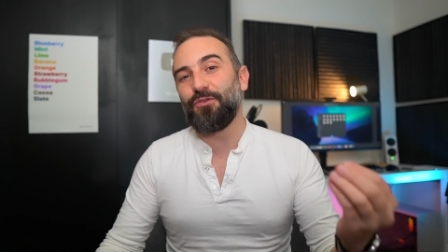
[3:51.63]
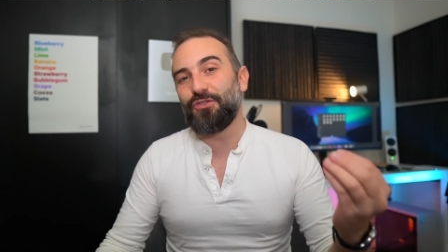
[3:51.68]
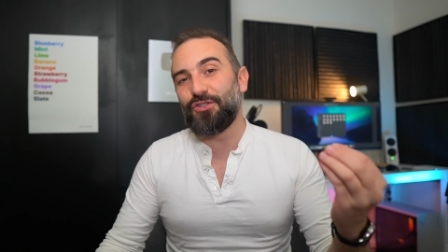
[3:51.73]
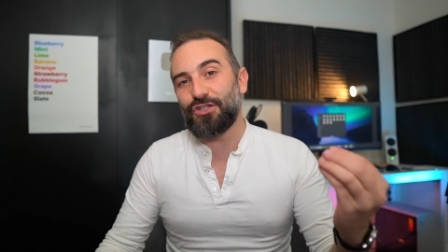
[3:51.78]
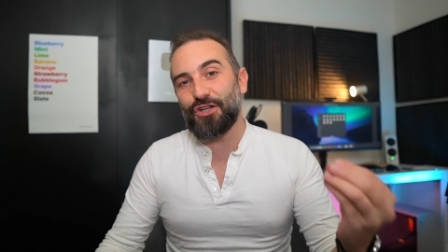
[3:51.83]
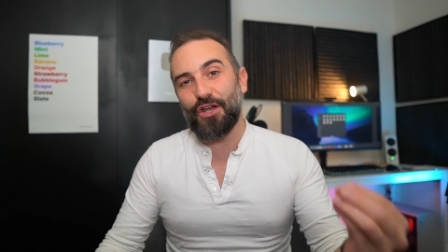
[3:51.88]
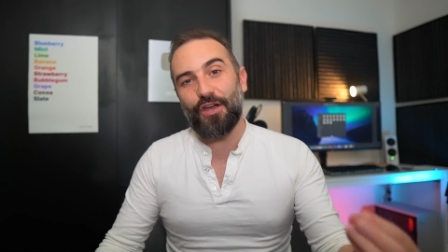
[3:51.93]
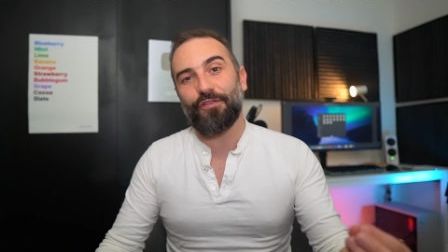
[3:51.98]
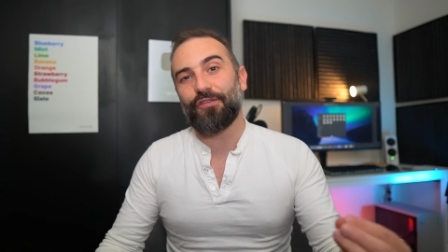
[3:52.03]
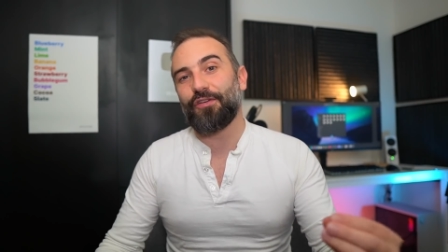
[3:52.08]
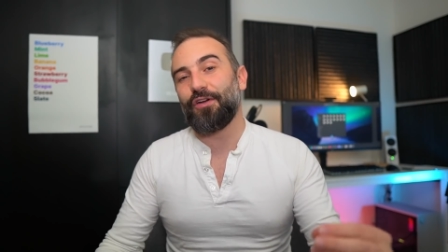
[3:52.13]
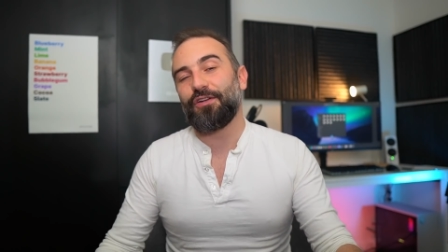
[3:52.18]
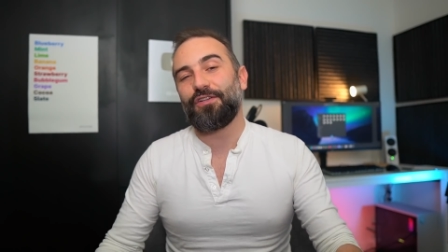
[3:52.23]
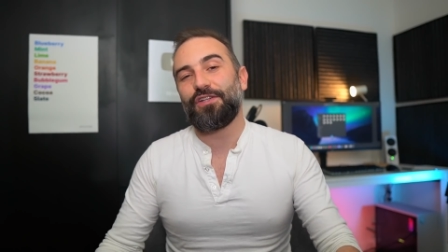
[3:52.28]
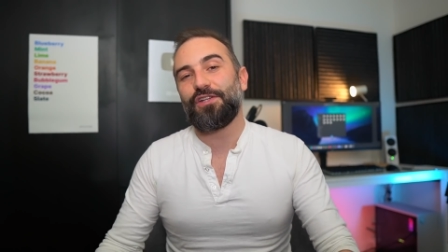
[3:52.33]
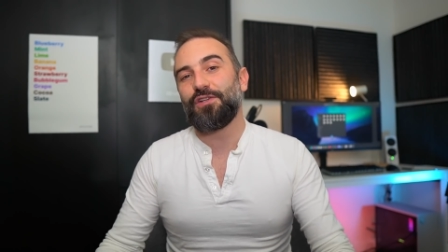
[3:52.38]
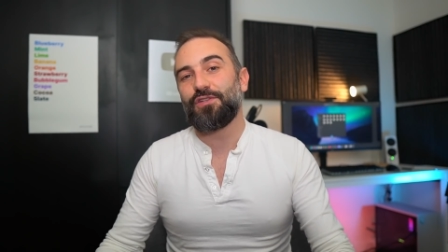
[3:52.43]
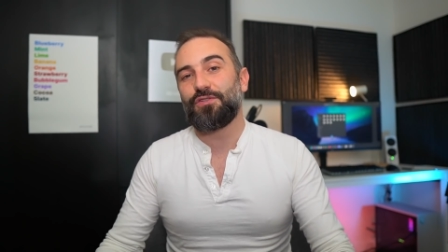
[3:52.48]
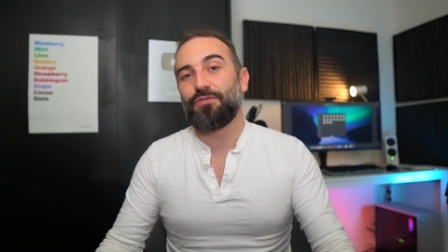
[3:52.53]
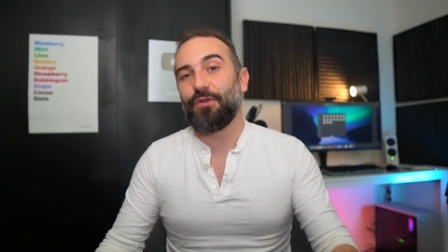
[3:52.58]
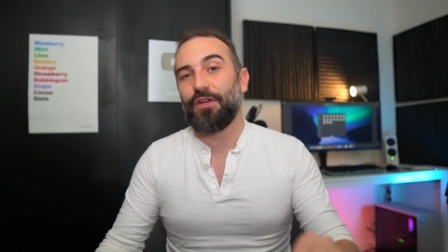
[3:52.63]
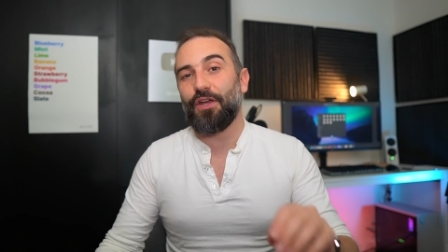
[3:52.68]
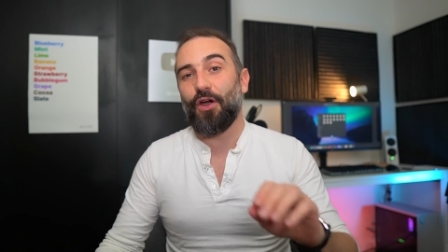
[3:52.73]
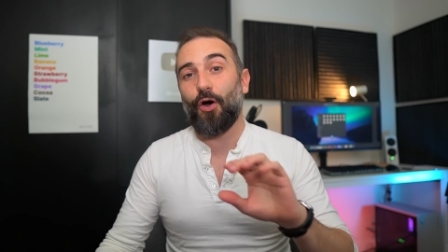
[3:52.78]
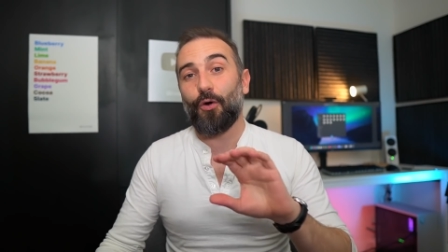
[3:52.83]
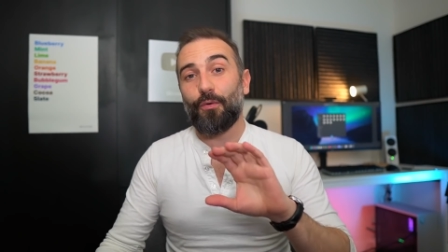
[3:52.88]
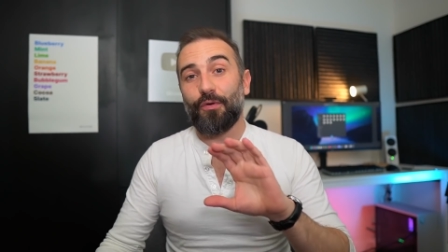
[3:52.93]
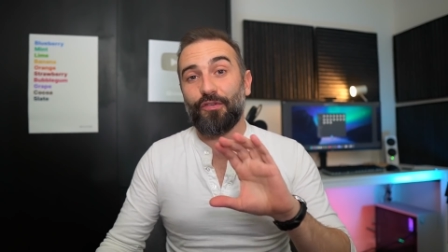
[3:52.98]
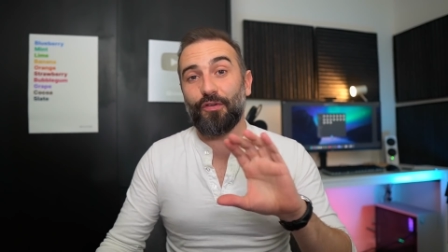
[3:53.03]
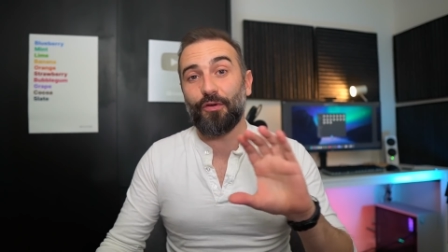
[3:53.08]
just got used to the
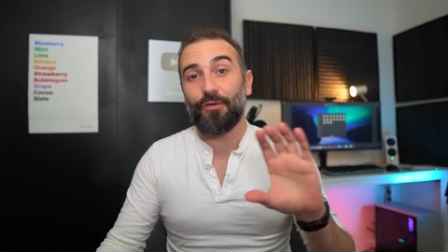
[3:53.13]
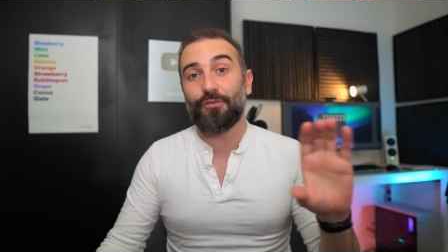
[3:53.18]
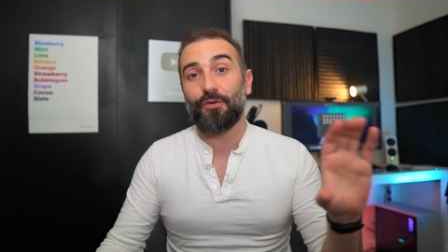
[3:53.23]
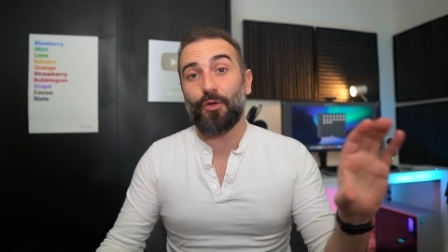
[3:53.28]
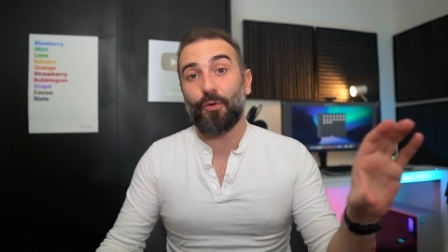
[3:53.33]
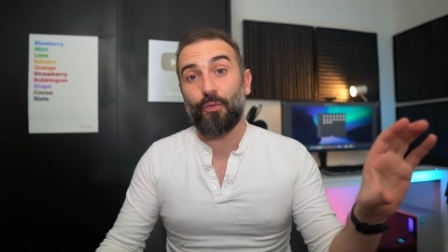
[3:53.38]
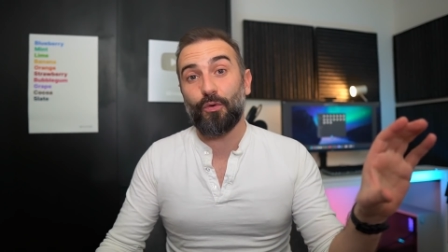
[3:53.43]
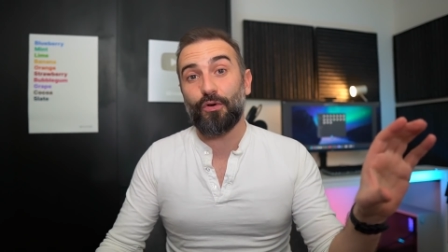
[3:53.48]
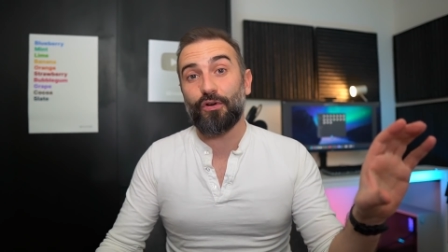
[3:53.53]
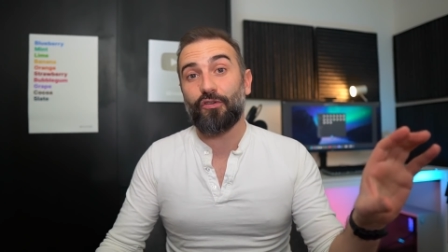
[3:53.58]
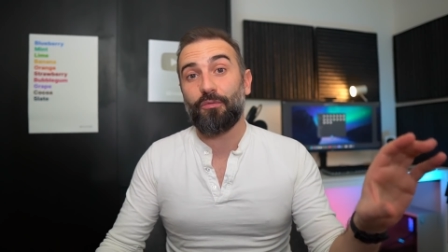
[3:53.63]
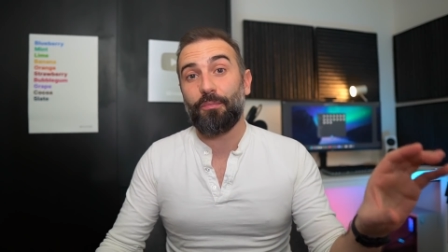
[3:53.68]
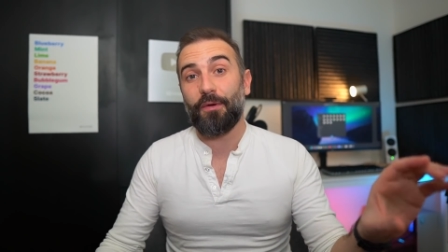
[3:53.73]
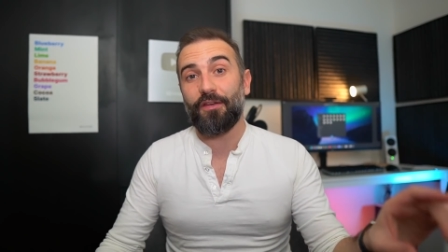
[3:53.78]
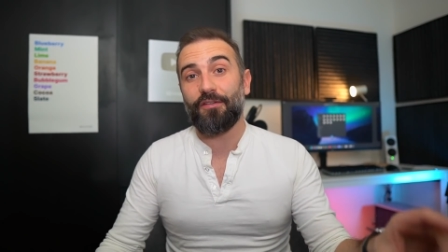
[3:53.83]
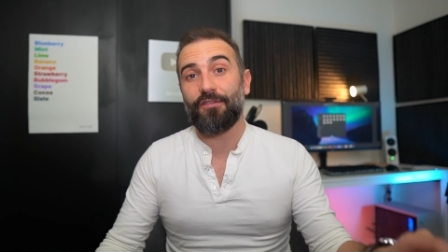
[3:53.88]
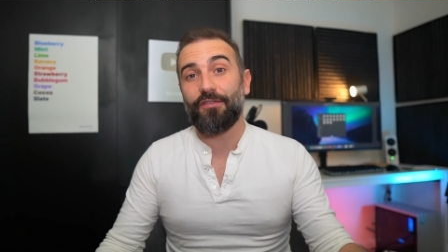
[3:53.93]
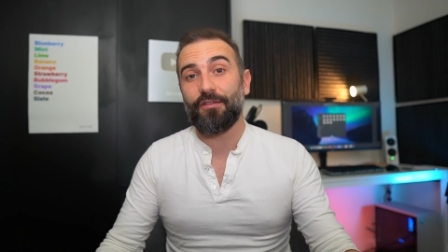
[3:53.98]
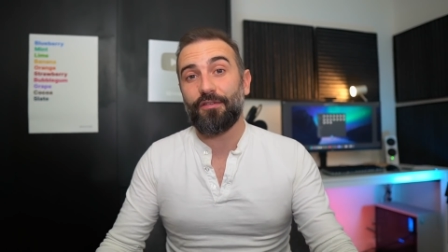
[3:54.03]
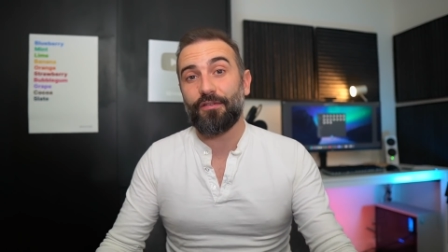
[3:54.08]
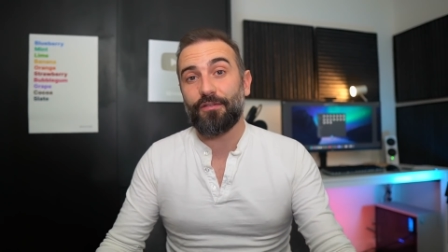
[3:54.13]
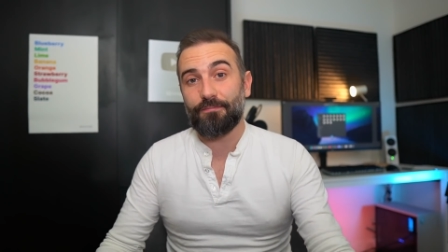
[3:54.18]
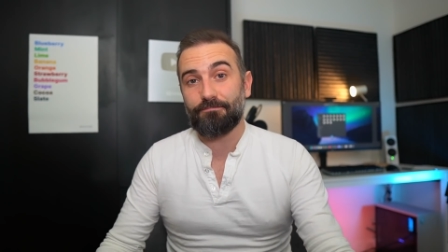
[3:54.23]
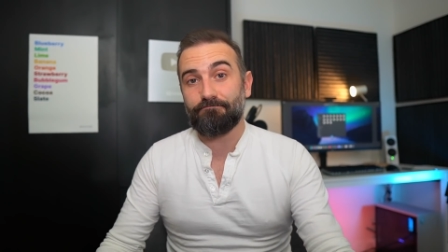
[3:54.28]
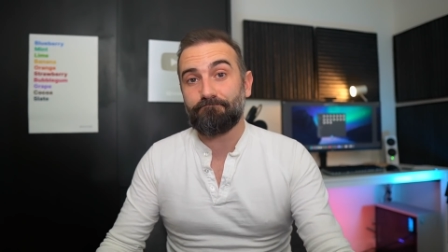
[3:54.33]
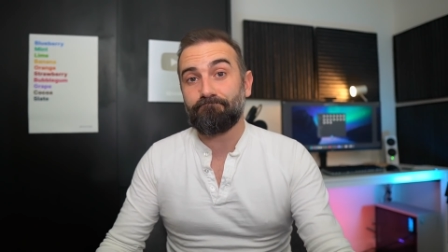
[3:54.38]
horizontal workspaces.